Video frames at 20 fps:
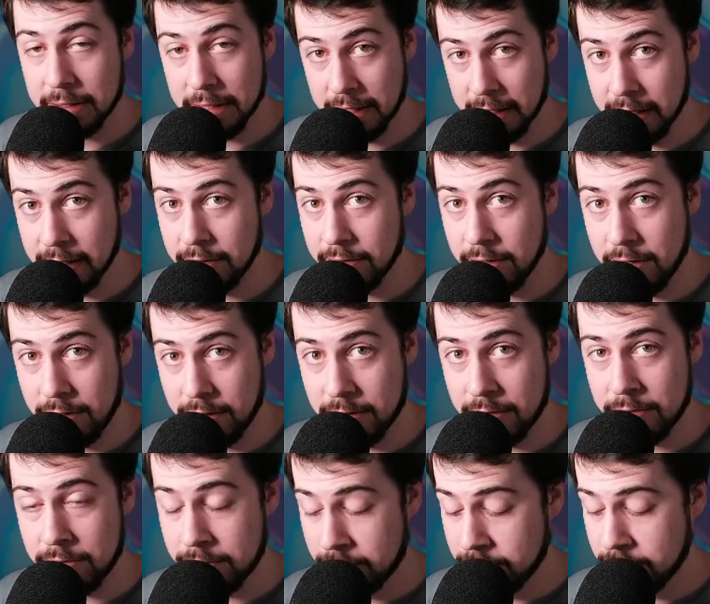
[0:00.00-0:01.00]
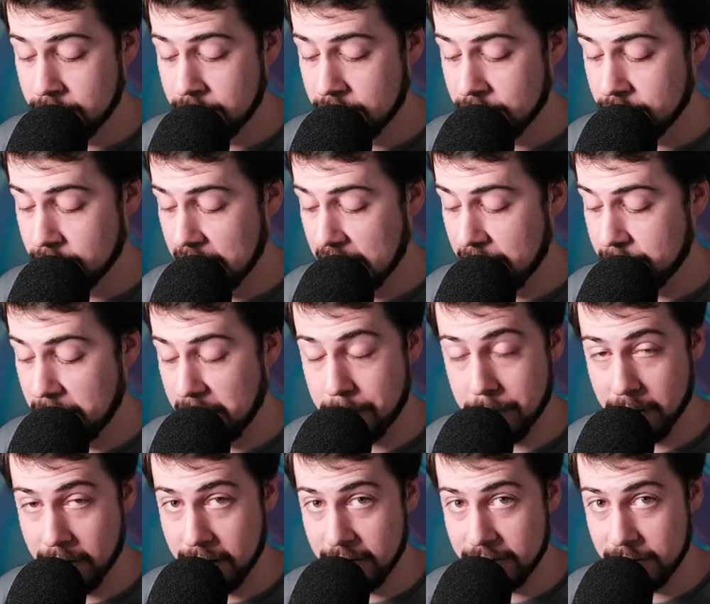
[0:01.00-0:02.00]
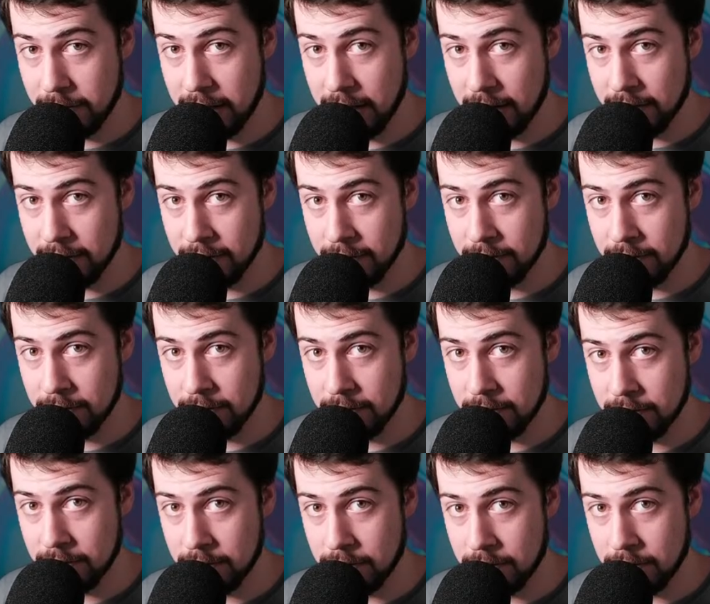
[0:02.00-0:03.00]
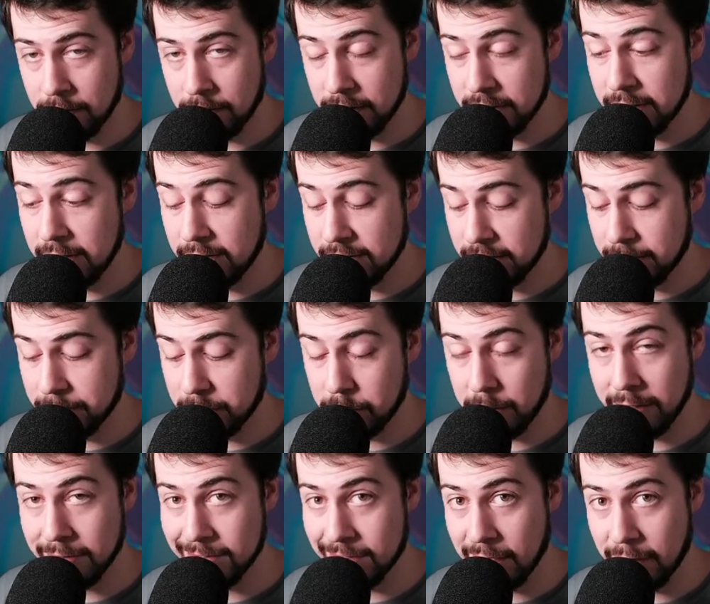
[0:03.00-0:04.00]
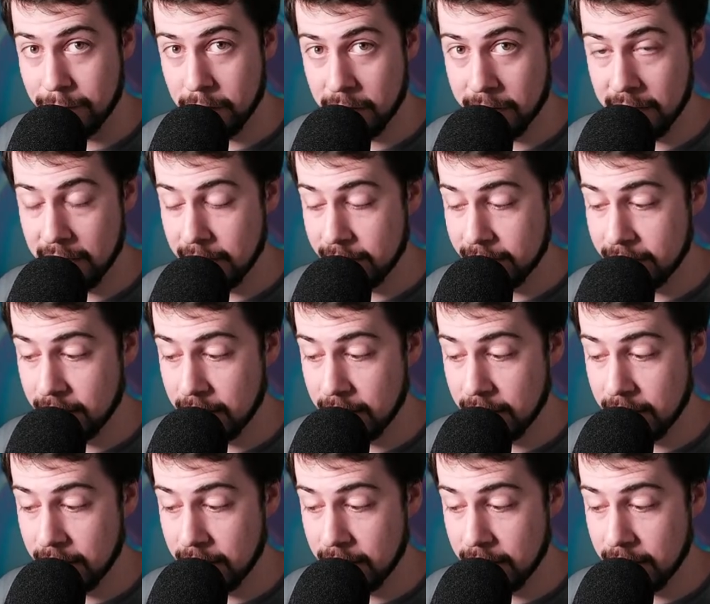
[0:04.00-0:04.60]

I don't know. That'd be pretty sweet. We're seeing some sweet stuff already